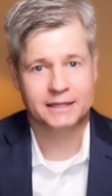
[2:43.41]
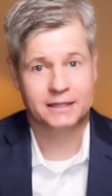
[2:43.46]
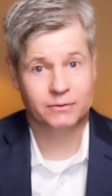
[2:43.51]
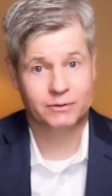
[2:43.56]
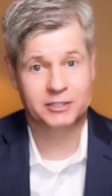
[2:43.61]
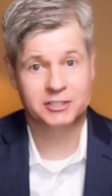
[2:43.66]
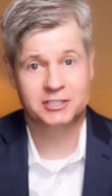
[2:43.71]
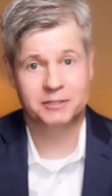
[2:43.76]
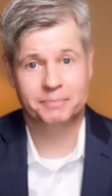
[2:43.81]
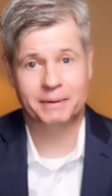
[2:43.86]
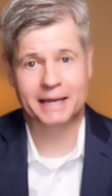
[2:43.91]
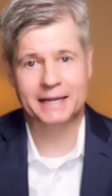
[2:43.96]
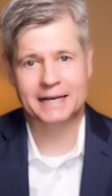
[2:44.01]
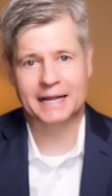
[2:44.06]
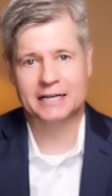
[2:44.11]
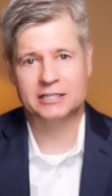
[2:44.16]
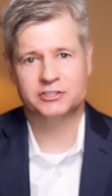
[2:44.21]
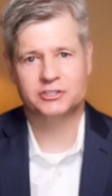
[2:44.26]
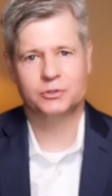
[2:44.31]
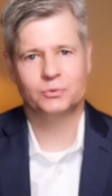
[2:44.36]
There is debate
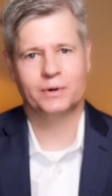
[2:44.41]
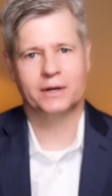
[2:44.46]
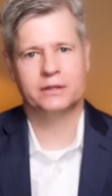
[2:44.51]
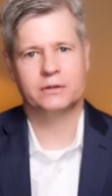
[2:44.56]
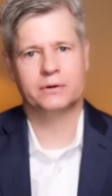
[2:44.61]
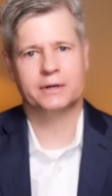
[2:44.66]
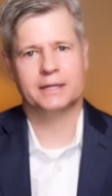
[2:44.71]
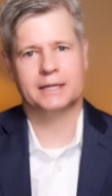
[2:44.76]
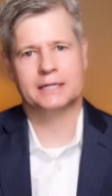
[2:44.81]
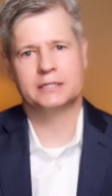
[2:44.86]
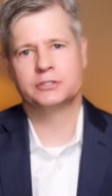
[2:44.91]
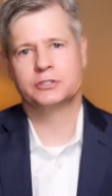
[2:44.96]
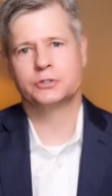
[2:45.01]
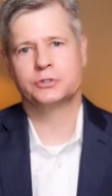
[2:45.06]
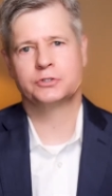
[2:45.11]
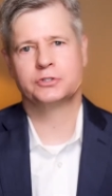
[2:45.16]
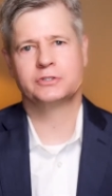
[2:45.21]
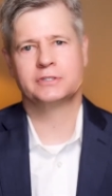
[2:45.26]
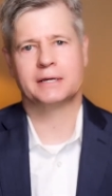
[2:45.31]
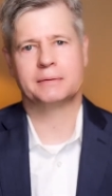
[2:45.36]
as to whether it
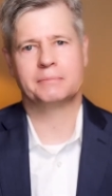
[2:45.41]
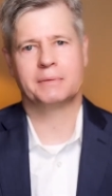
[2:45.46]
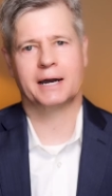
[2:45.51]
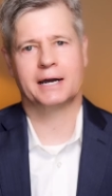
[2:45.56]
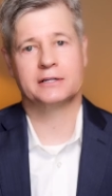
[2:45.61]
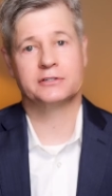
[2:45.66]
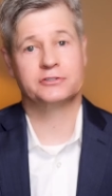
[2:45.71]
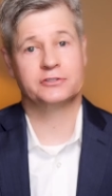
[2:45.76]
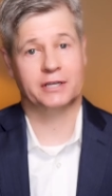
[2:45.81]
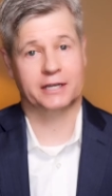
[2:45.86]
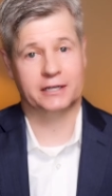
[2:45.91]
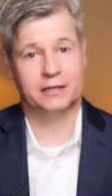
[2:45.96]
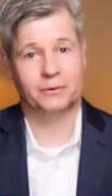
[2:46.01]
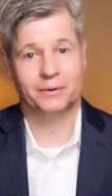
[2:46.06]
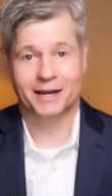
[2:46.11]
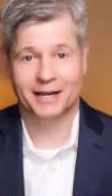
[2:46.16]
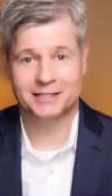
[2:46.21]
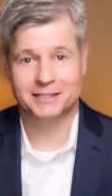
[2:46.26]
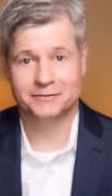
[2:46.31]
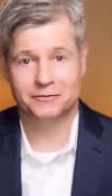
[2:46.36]
induces a mild
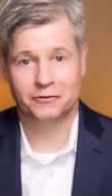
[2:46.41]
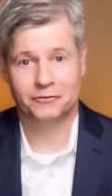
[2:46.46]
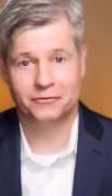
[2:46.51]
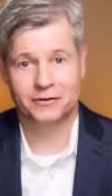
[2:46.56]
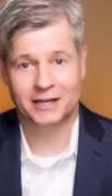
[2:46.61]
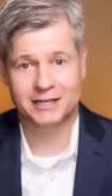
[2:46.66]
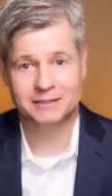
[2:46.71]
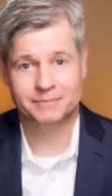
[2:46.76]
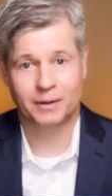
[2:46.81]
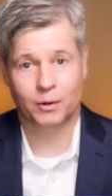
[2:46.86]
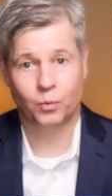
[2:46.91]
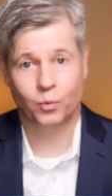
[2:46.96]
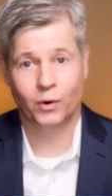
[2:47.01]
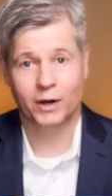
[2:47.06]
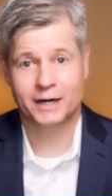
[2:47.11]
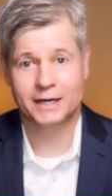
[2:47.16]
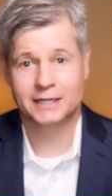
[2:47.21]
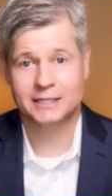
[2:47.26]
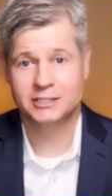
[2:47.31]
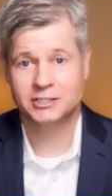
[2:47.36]
psychoactive effect, but
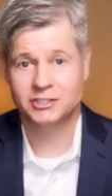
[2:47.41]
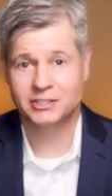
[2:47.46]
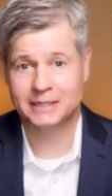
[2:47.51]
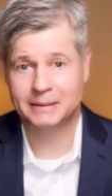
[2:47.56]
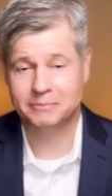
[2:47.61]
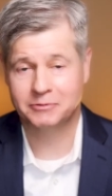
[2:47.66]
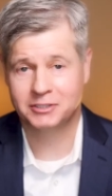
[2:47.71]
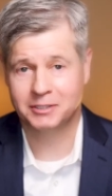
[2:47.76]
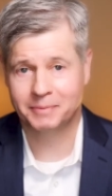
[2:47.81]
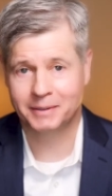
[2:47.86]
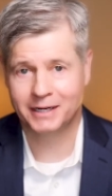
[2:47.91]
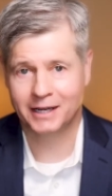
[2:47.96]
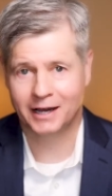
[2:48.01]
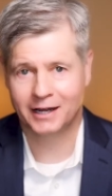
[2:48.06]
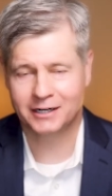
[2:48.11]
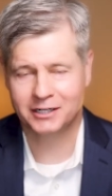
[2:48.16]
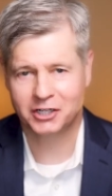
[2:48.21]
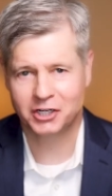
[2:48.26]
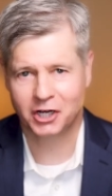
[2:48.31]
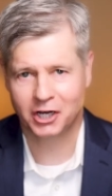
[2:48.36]
what seems to be
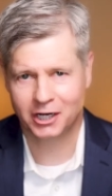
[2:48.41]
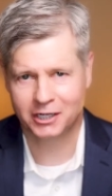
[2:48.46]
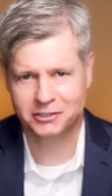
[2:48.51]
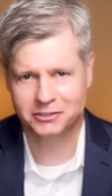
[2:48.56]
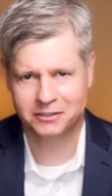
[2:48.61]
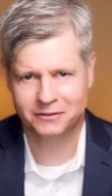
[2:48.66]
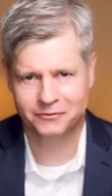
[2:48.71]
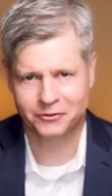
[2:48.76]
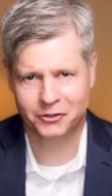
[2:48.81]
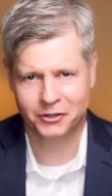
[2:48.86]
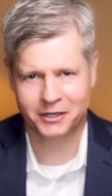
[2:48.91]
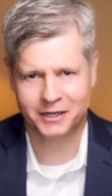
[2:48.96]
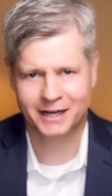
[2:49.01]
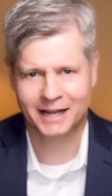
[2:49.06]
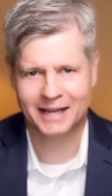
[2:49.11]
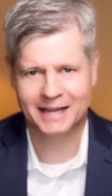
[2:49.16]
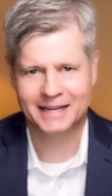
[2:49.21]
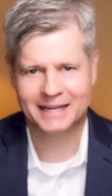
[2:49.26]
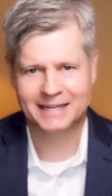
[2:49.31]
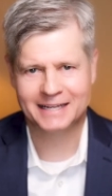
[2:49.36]
uncontroverted
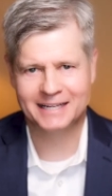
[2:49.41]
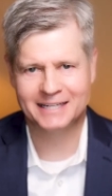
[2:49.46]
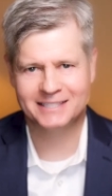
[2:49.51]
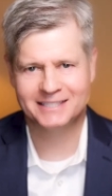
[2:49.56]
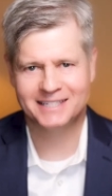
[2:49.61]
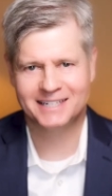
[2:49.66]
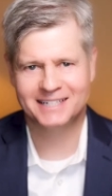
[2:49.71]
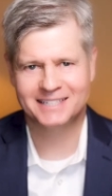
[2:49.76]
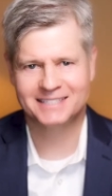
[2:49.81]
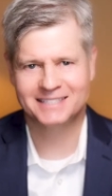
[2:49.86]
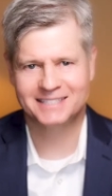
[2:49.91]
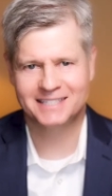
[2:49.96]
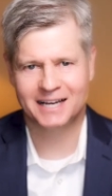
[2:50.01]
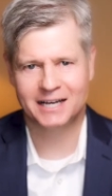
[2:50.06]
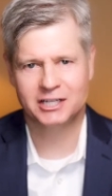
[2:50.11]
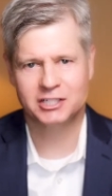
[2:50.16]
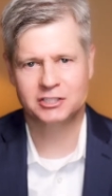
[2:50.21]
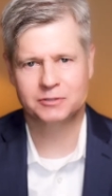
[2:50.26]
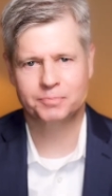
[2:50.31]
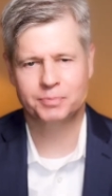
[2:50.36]
is that it
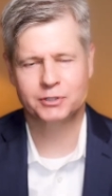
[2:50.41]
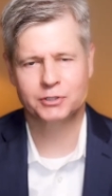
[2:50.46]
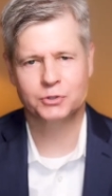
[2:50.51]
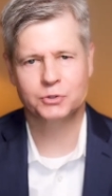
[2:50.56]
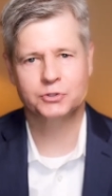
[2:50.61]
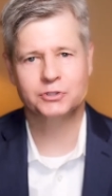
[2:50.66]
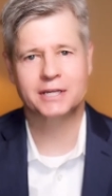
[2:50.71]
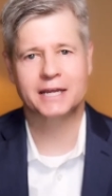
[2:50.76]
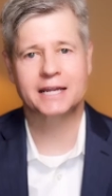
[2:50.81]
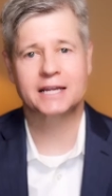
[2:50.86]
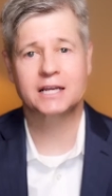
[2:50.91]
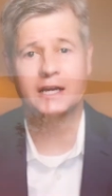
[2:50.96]
does produce a